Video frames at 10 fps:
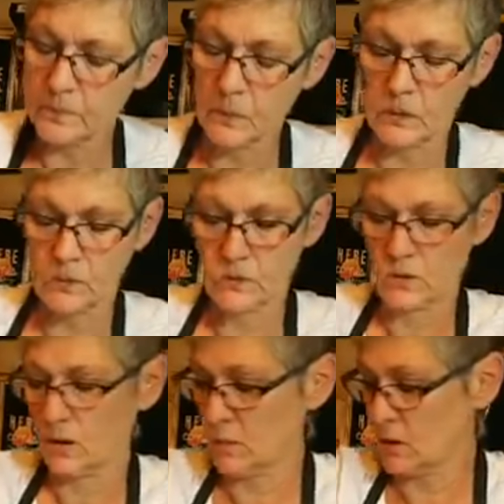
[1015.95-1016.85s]
So now
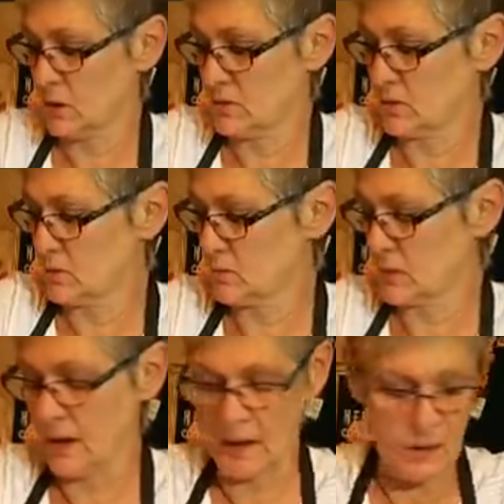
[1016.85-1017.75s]
I'm going to use the
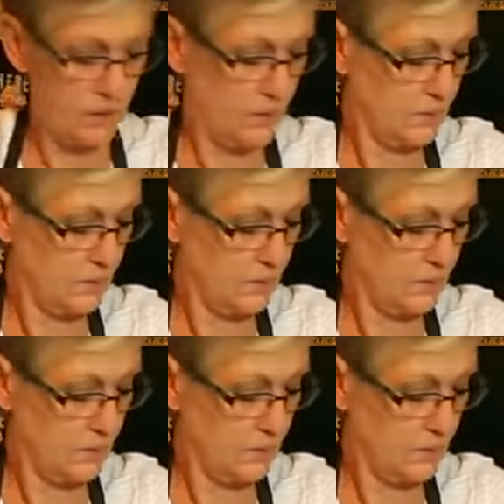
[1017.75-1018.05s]
red.